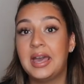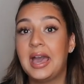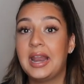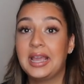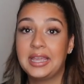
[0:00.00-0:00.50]

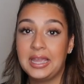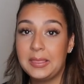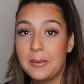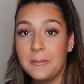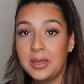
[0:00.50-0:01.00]
that I get
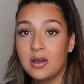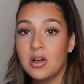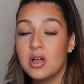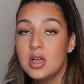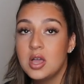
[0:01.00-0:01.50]
in the
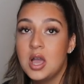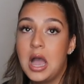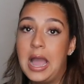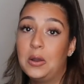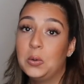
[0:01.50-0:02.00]
mail.
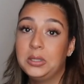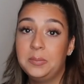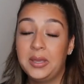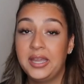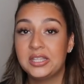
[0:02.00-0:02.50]
I
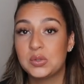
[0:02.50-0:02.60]
only pay